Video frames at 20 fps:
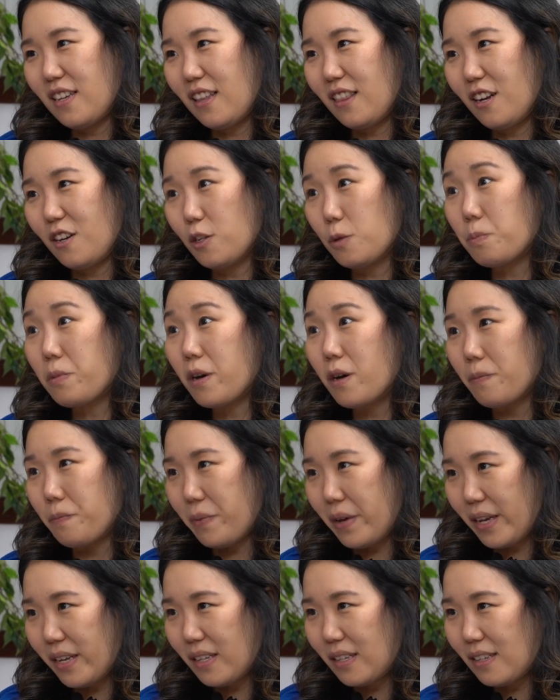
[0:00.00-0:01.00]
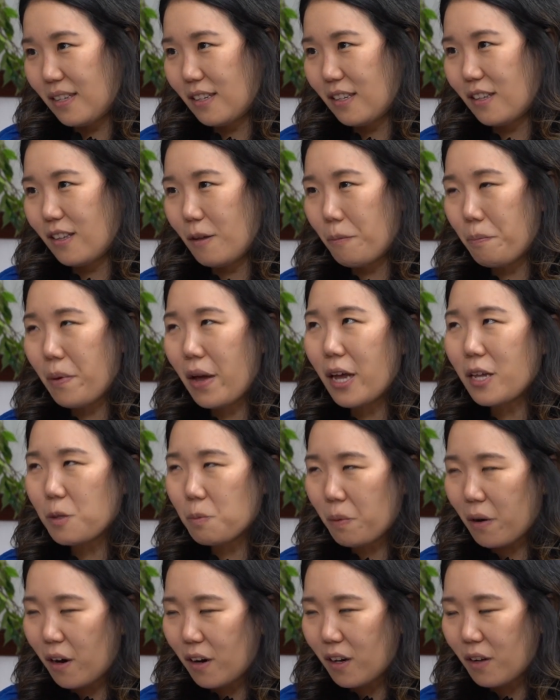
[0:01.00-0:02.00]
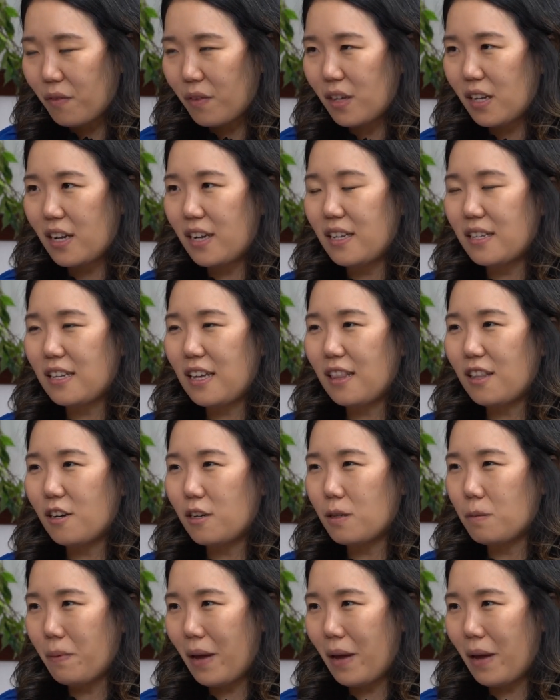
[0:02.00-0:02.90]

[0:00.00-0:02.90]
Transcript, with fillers: that there's purpose. The best part of it is that there's